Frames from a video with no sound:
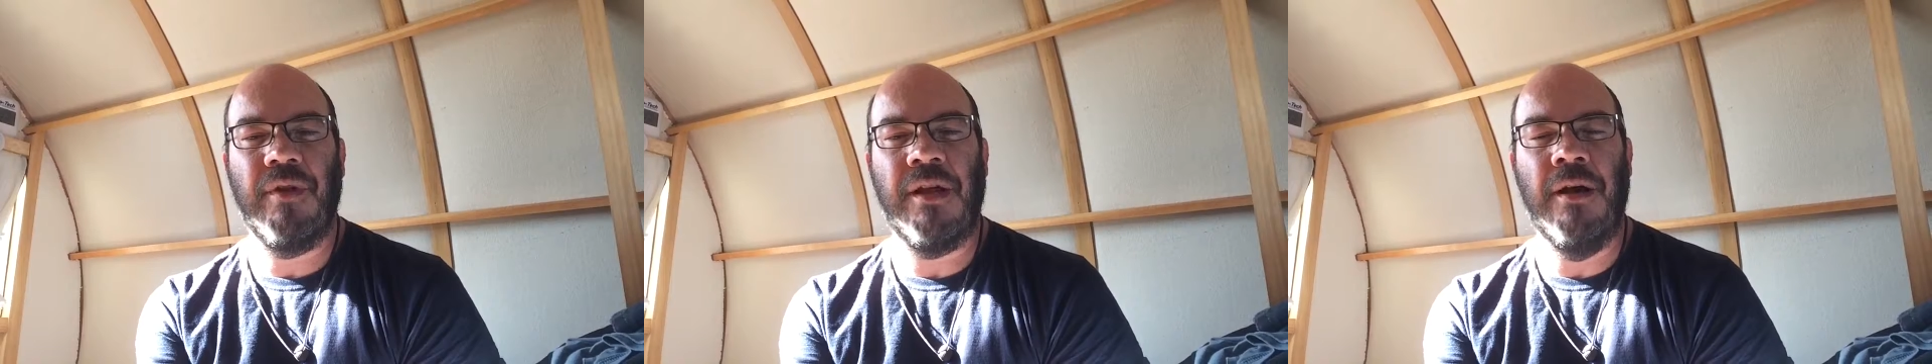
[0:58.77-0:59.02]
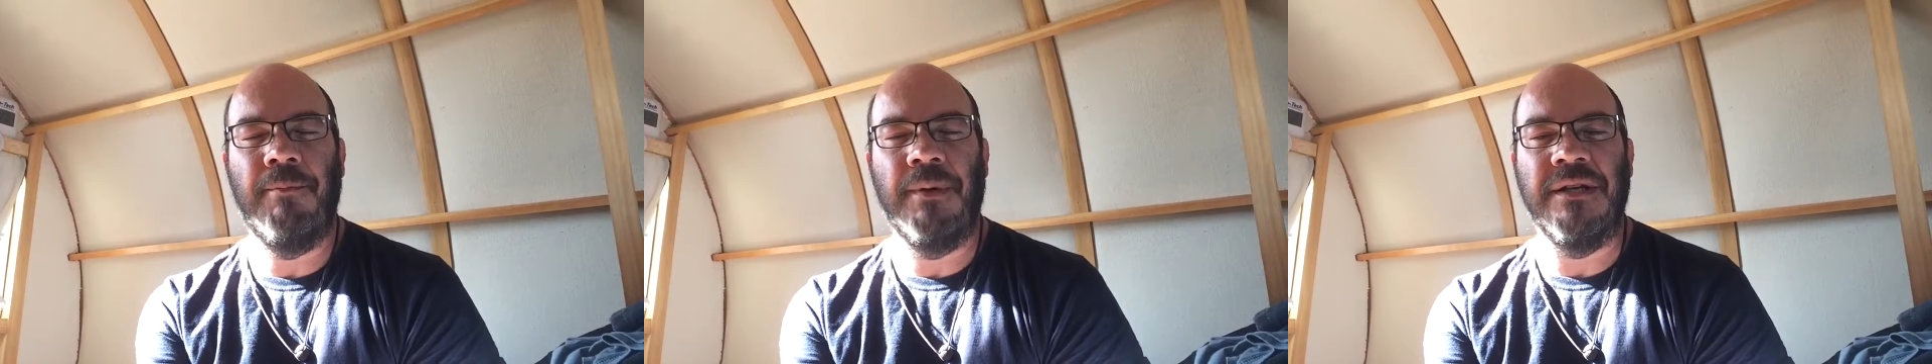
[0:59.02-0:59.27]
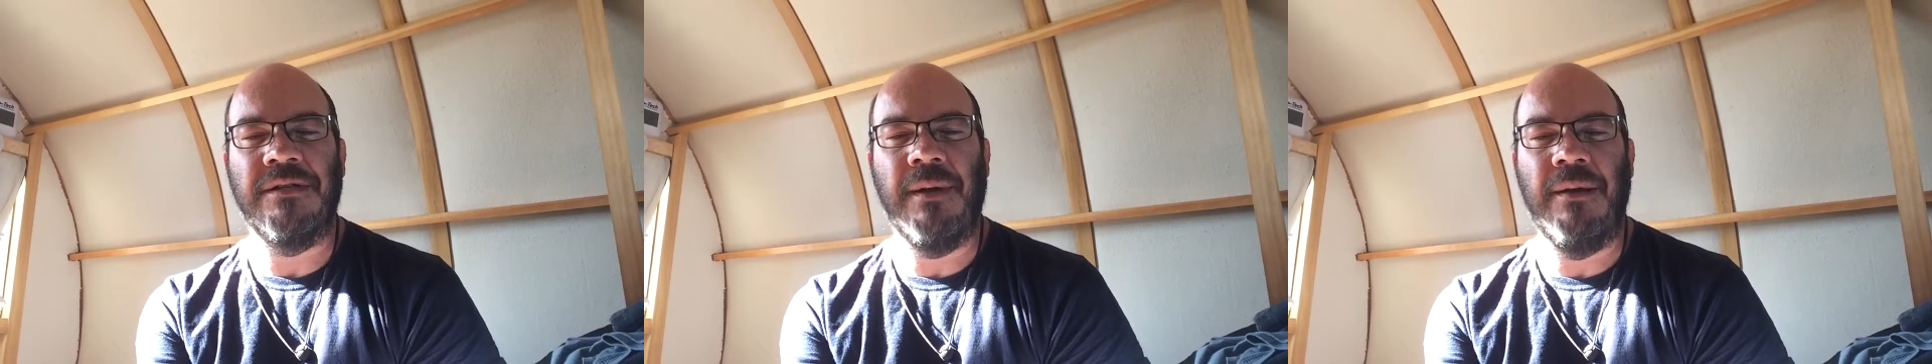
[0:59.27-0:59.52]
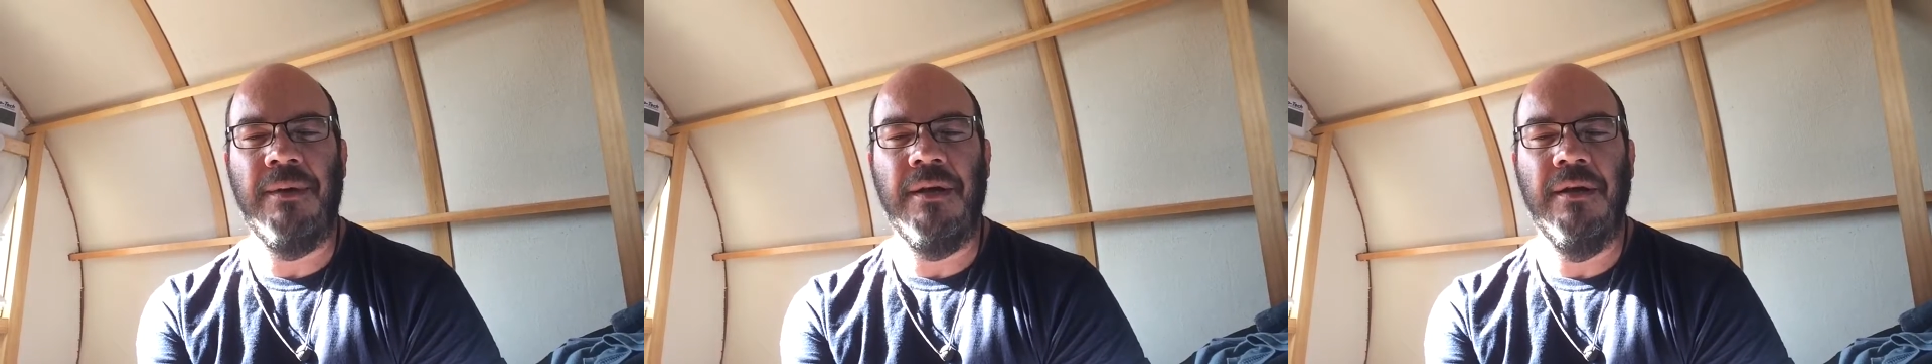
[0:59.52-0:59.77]
companies
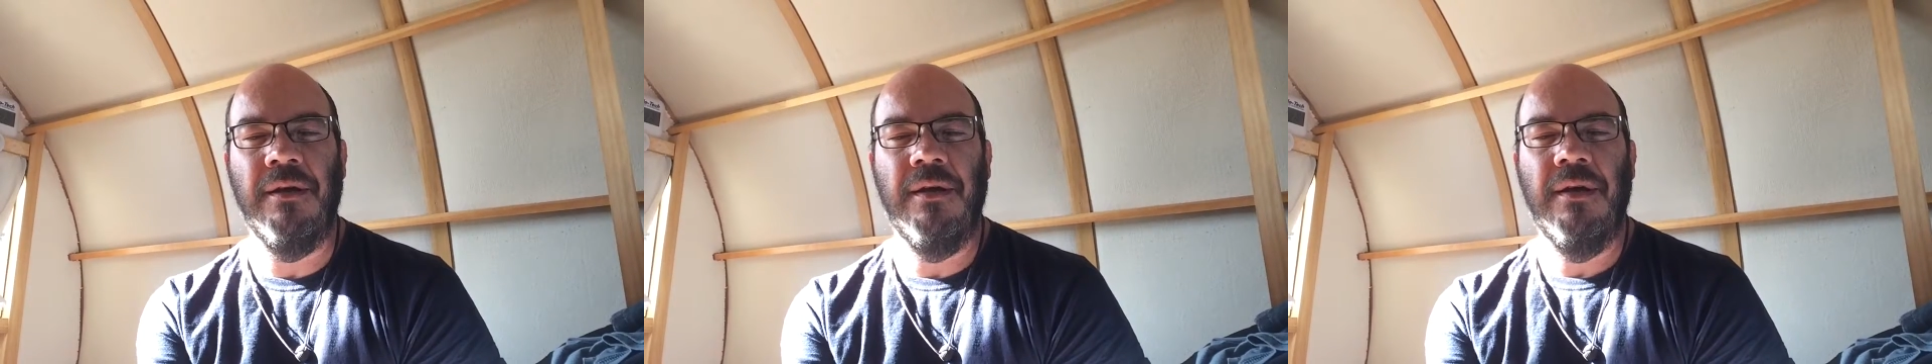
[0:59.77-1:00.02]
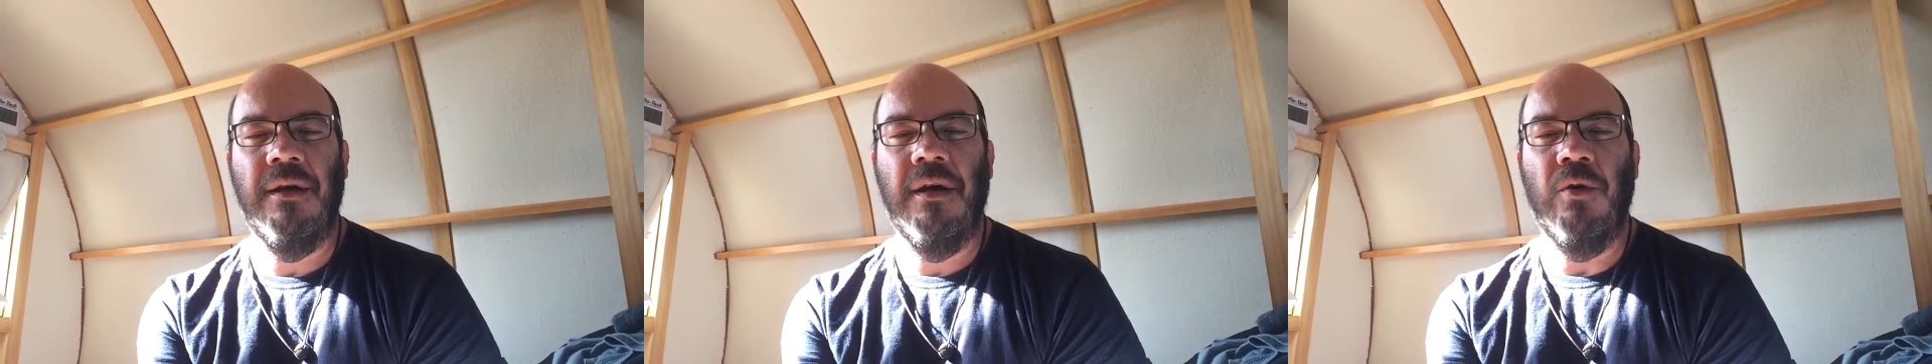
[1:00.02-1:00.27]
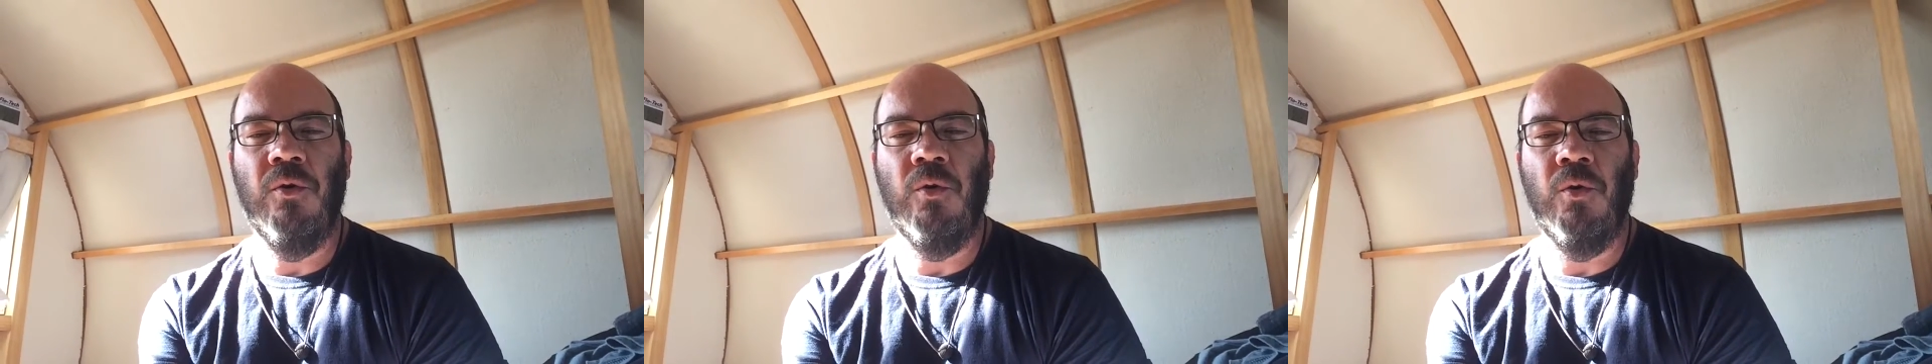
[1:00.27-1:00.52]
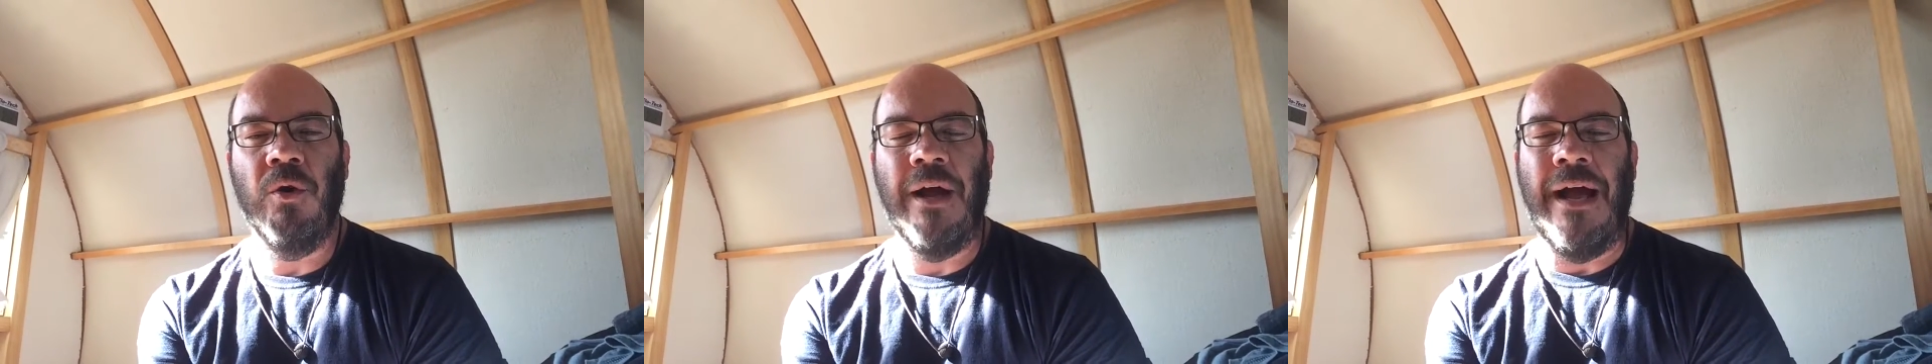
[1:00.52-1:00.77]
maybe,
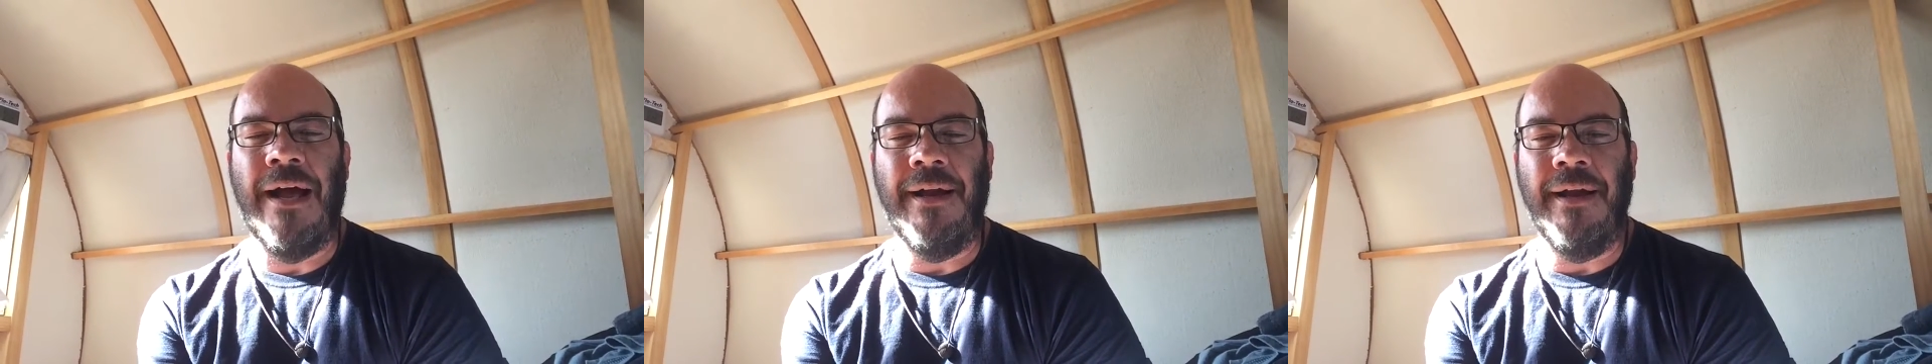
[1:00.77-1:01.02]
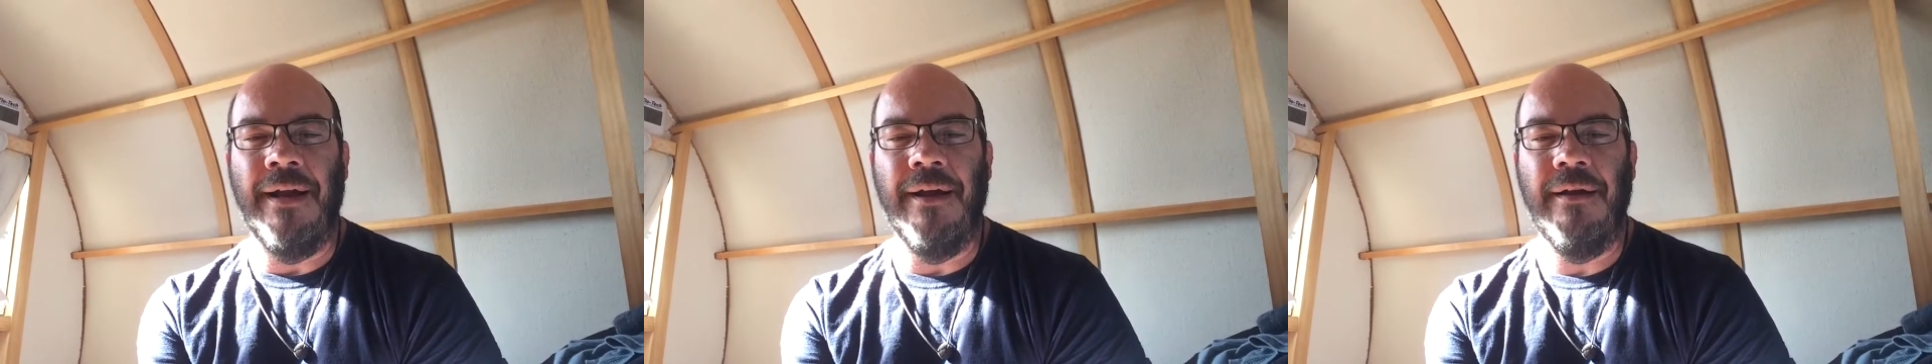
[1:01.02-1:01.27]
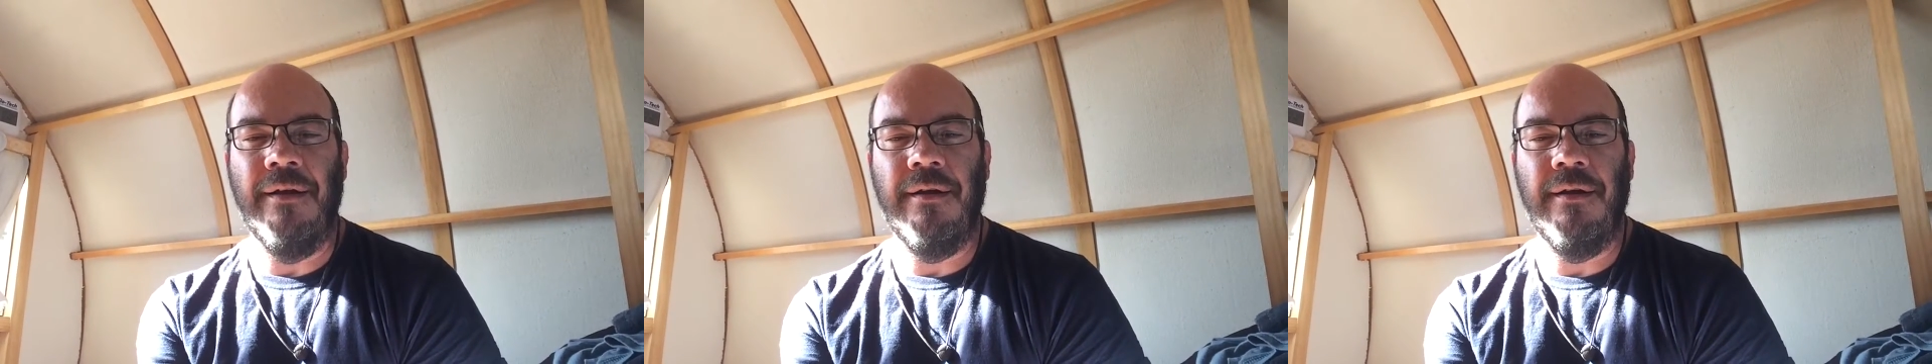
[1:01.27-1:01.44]
or adding